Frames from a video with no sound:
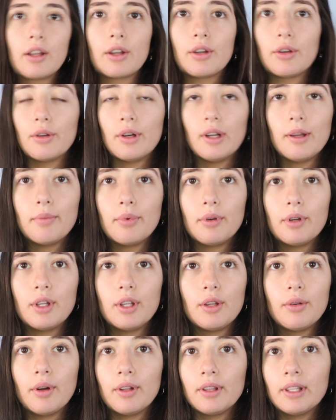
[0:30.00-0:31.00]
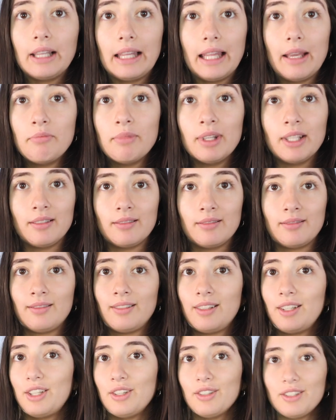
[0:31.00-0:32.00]
Could I put you on the lemon?
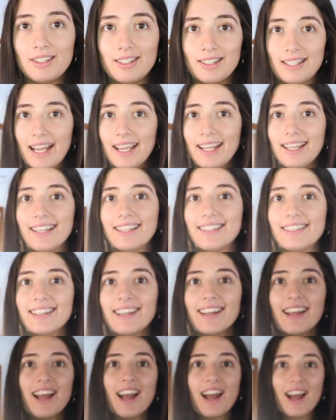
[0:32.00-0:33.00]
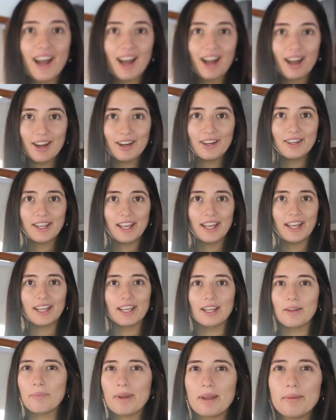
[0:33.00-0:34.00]
You're staying.
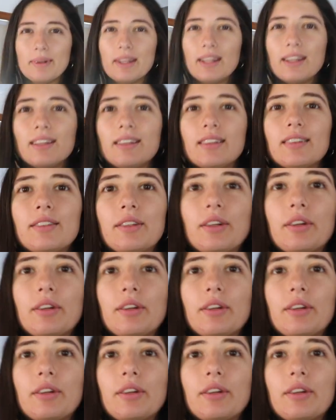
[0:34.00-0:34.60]
Okay, maybe